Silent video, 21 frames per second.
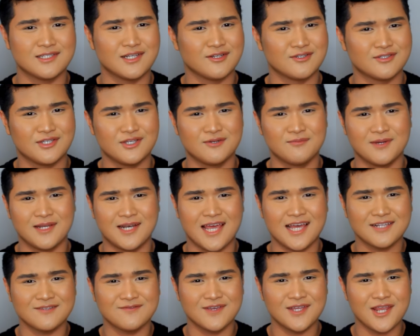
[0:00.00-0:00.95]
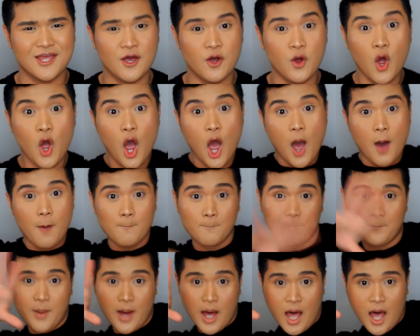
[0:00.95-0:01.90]
I'll see you on my next video.
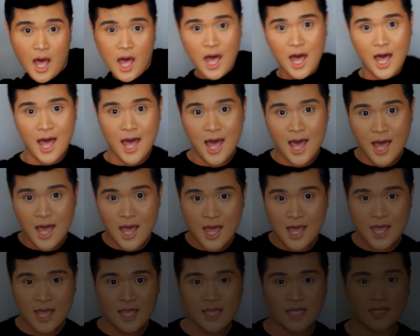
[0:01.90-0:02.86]
Bye.